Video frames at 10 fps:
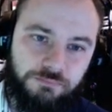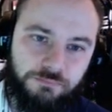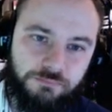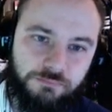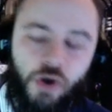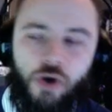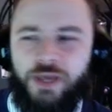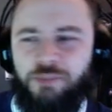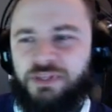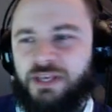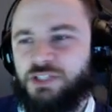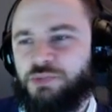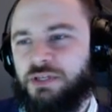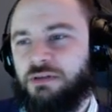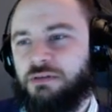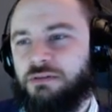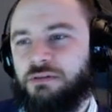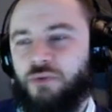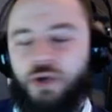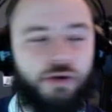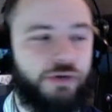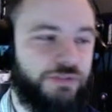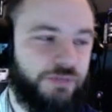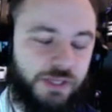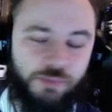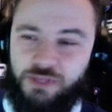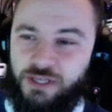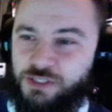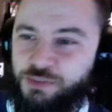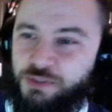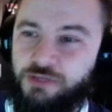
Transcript: Oh, and PHP. Why do I always forget PHP?